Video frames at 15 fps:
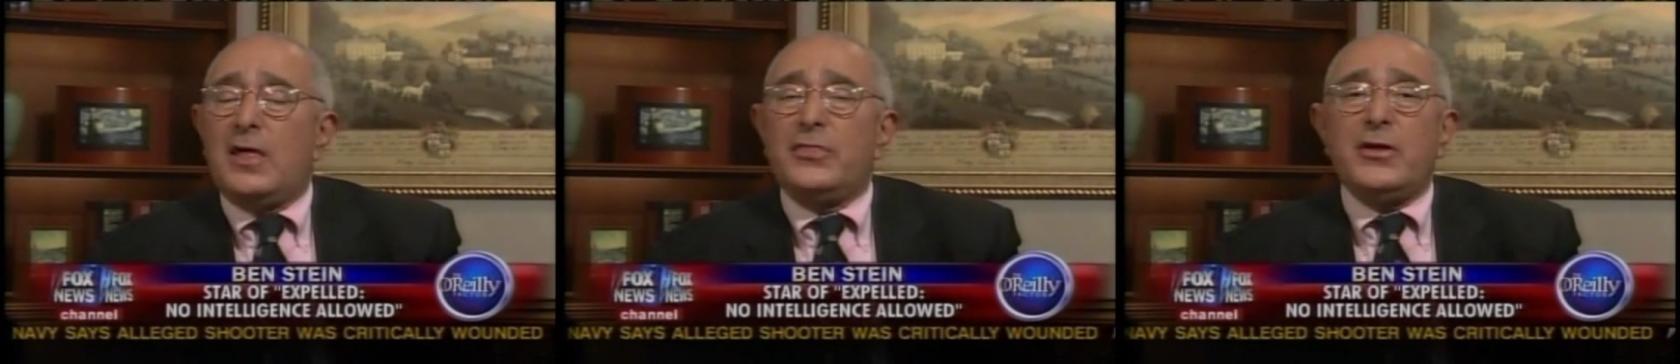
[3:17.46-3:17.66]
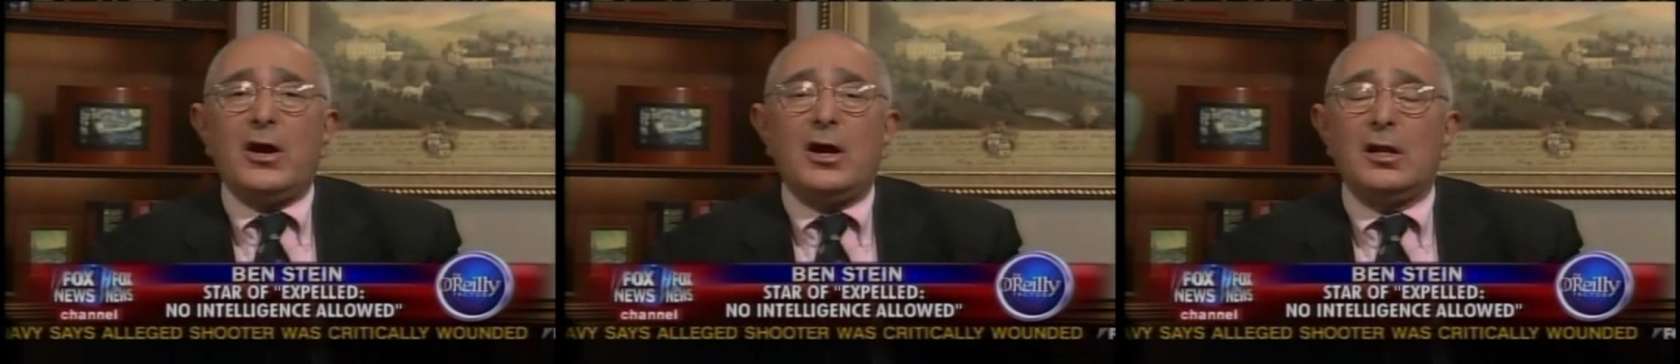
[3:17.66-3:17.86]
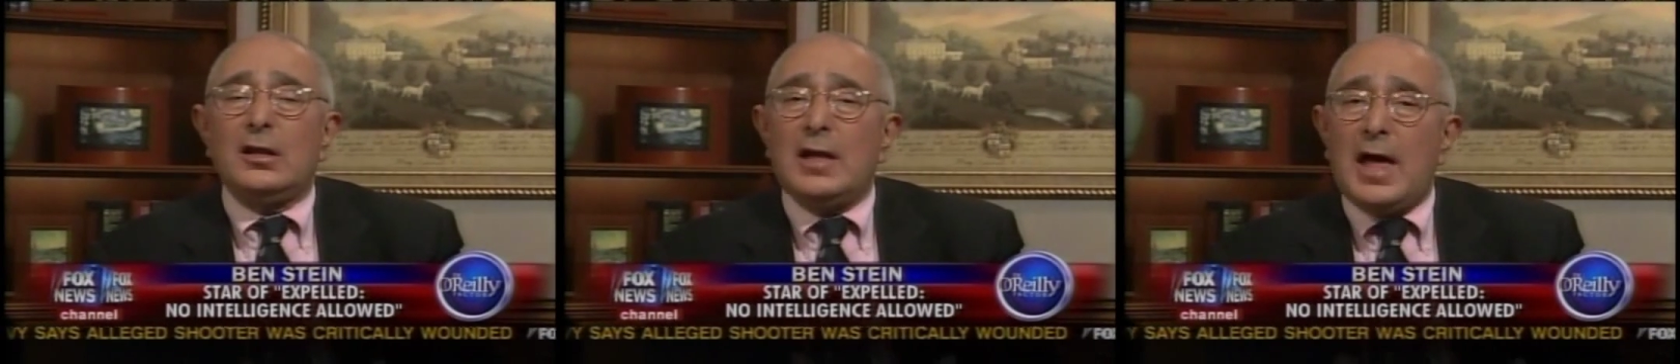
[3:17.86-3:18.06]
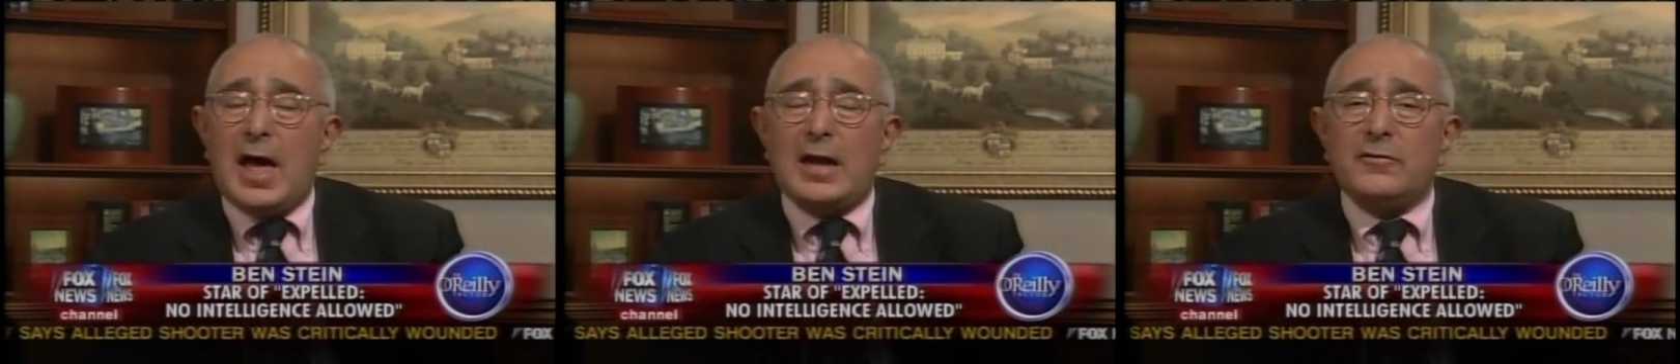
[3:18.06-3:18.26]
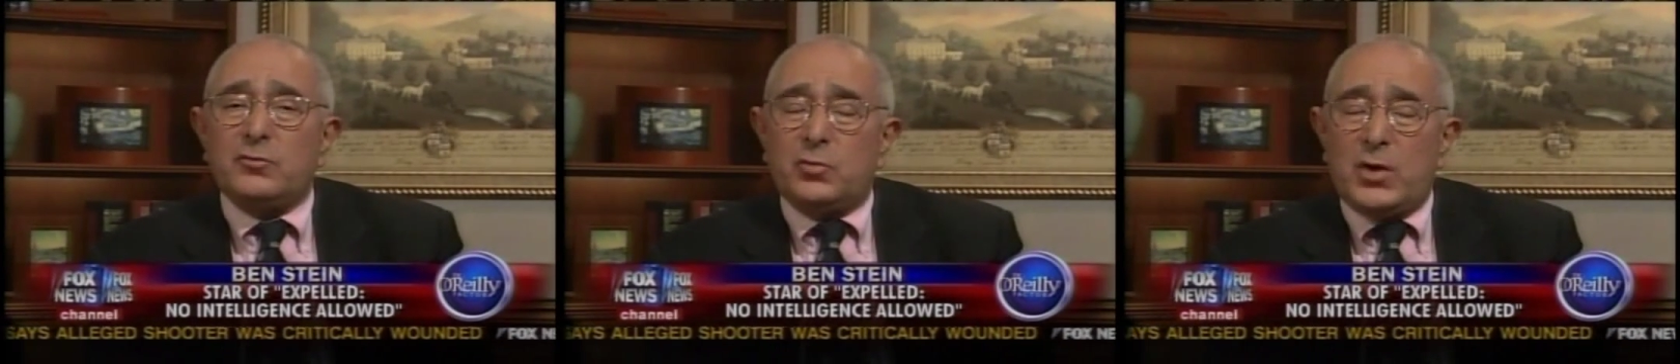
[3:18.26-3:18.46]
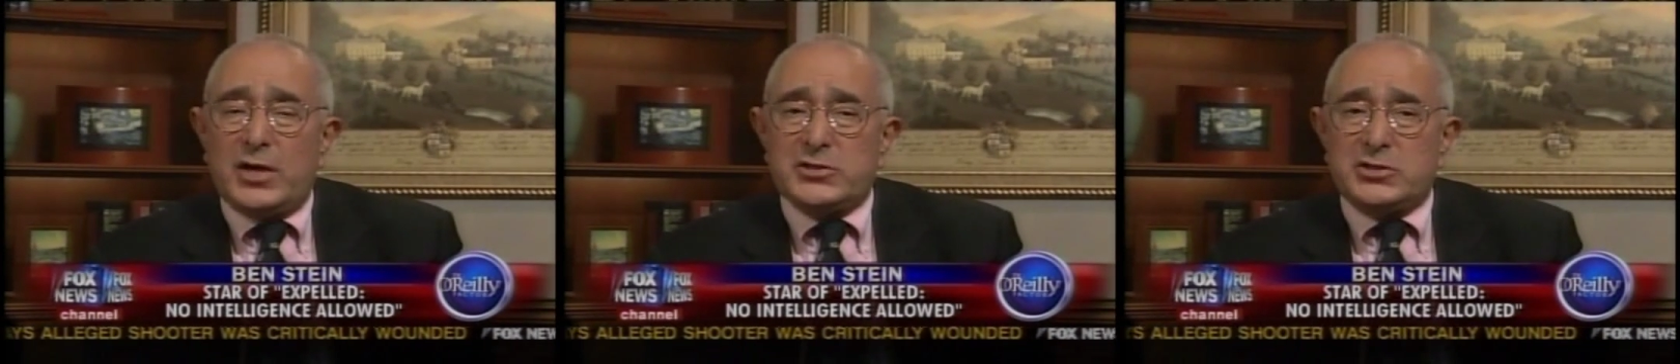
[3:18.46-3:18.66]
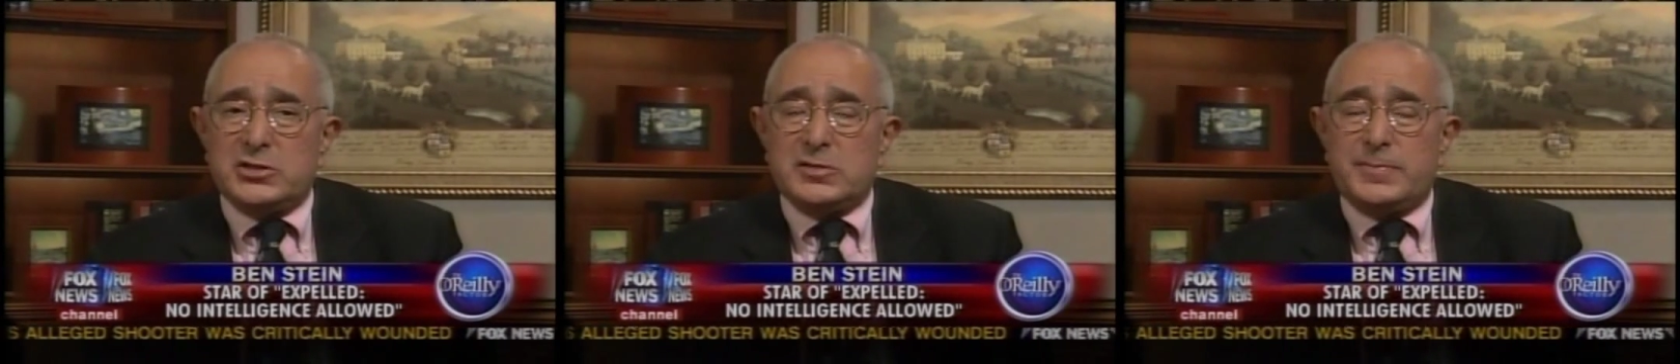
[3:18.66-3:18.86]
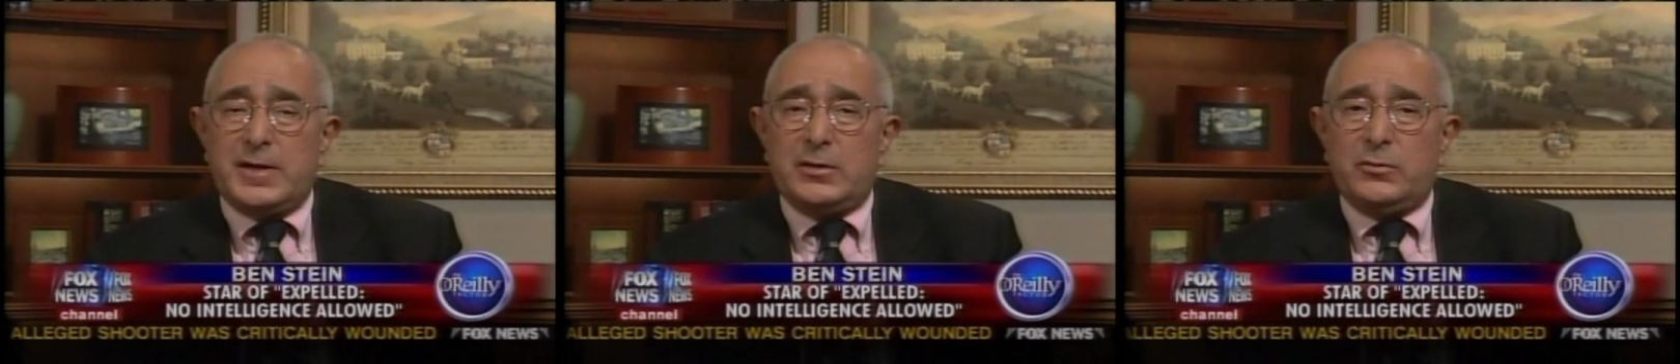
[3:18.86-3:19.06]
There are a lot of
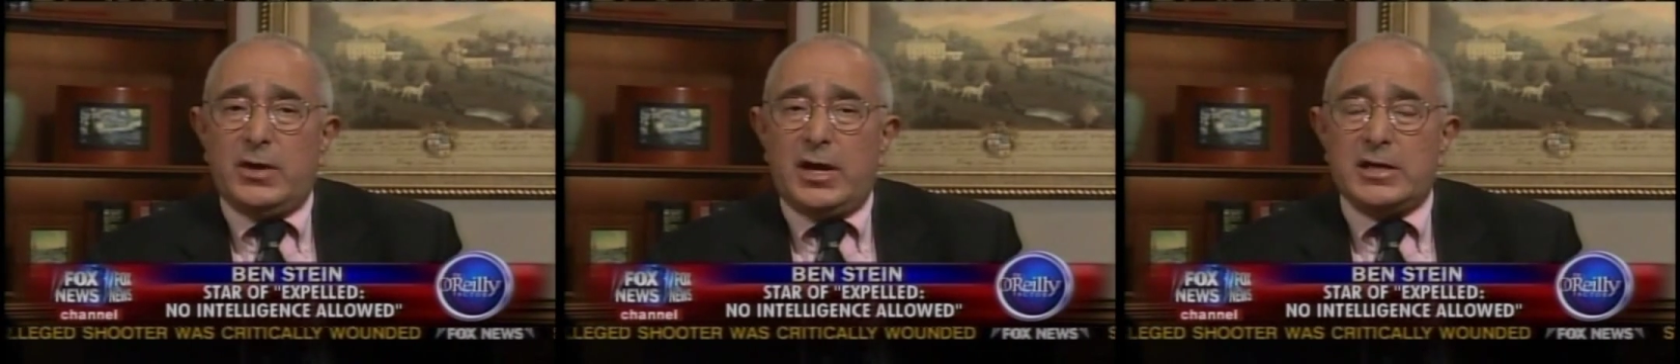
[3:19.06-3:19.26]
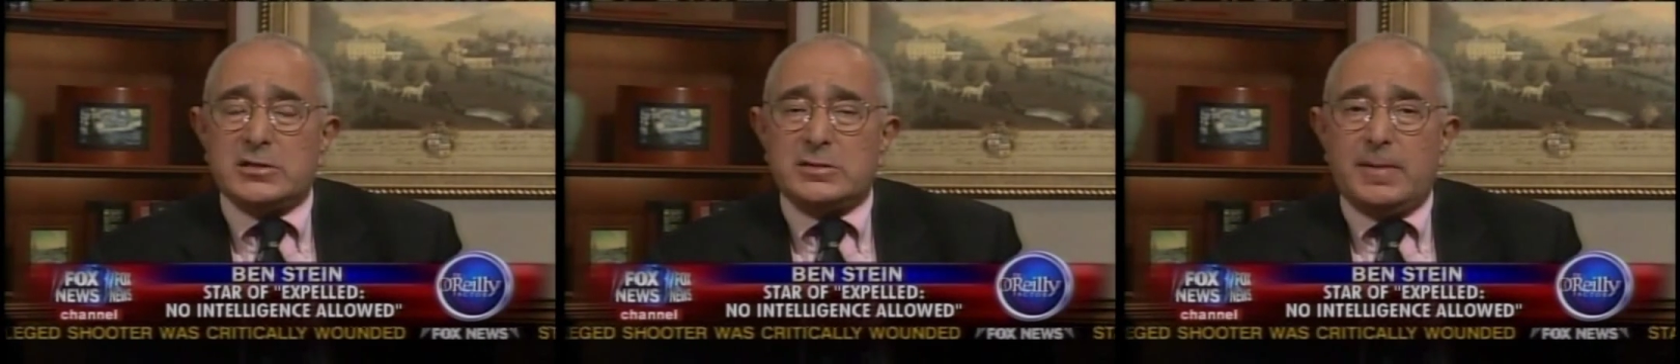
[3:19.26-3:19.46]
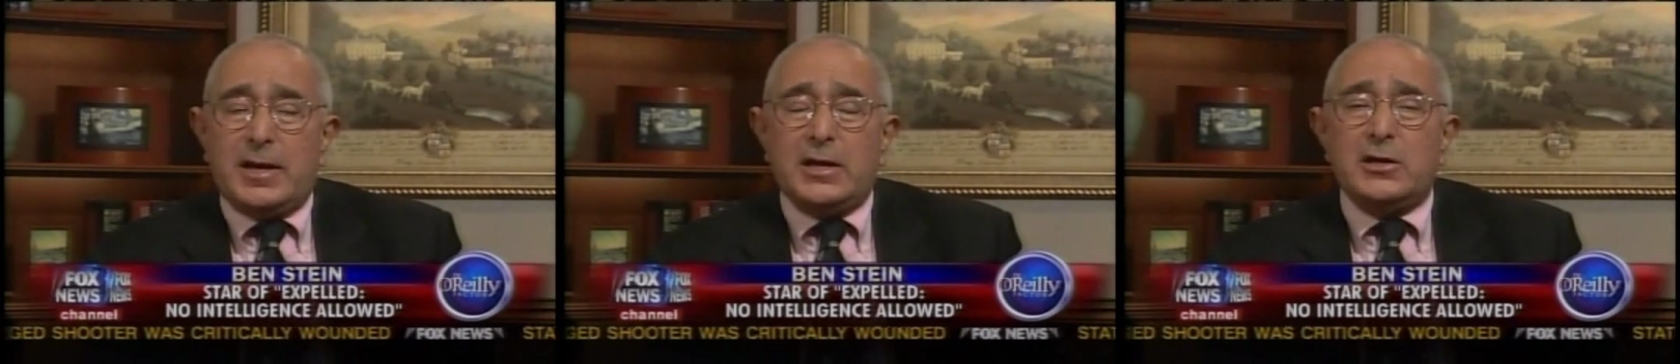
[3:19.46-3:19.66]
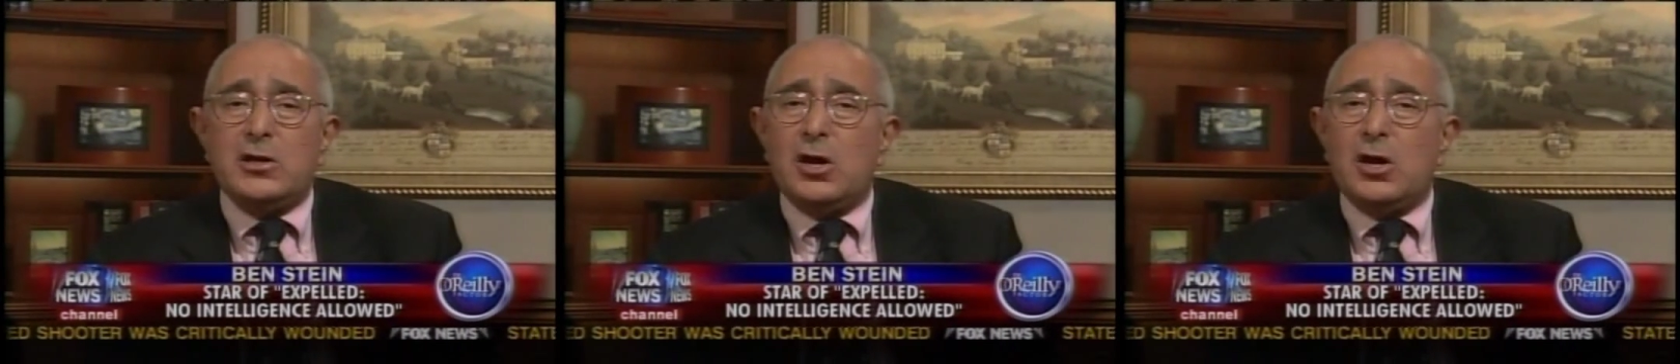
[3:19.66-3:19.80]
questions being raised about it.